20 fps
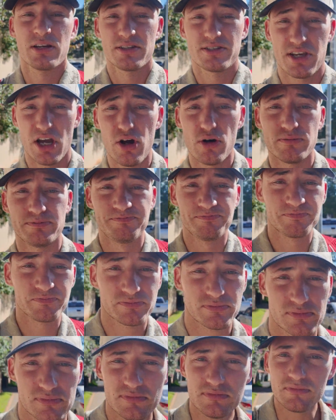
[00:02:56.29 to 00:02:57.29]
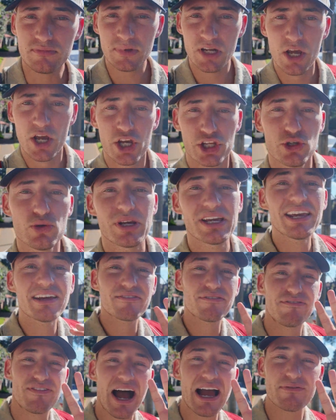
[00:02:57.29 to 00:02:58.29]
So you could
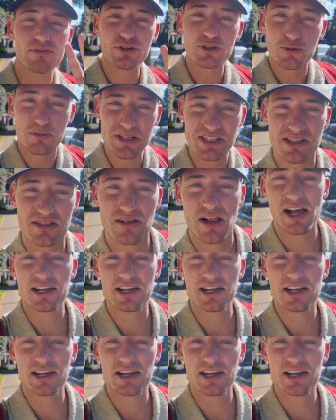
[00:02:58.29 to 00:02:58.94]
get 5 of those business